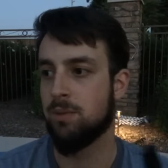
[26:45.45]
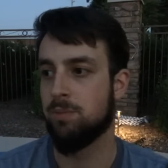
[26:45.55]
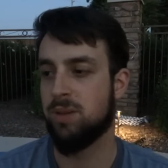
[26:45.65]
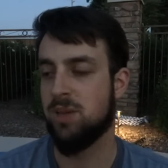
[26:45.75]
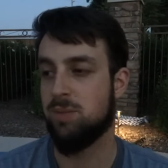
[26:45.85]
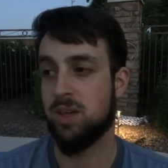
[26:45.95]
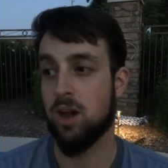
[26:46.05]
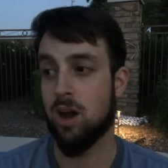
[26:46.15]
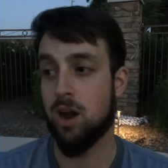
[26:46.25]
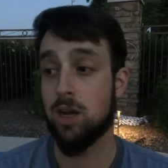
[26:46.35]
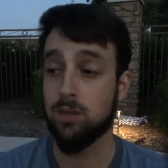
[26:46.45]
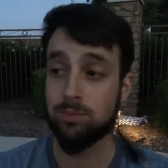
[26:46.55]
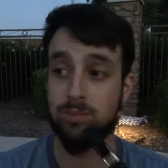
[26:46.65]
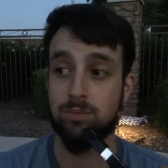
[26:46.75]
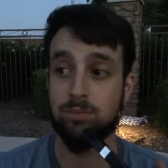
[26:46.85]
PPR,
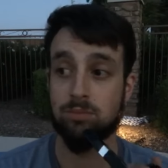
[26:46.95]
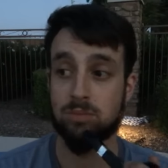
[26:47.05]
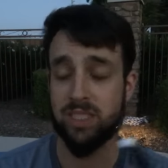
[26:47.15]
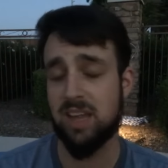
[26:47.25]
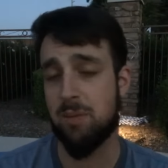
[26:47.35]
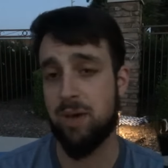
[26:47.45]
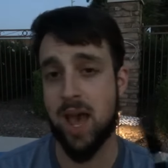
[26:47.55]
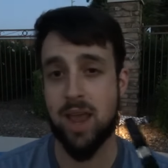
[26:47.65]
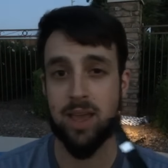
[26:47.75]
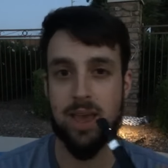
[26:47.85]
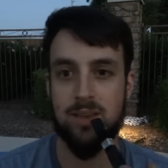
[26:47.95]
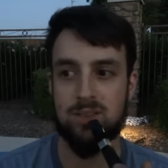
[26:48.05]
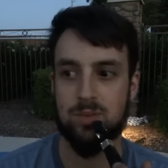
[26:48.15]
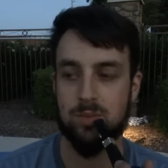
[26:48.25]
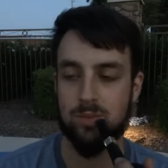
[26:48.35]
it's not bad, I guess.